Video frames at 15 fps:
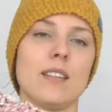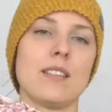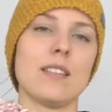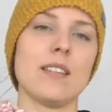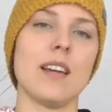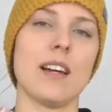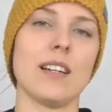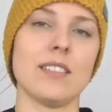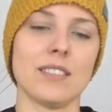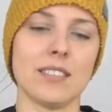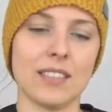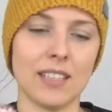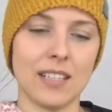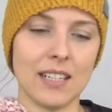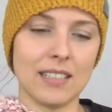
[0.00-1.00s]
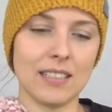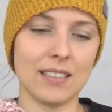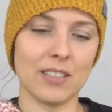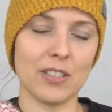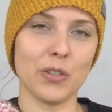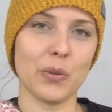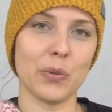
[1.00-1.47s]
You see, I
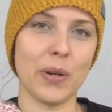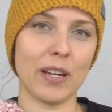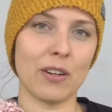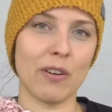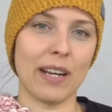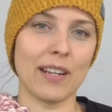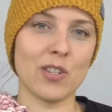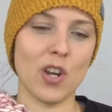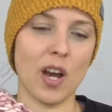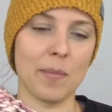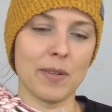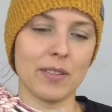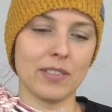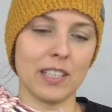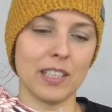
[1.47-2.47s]
didn't do a great job over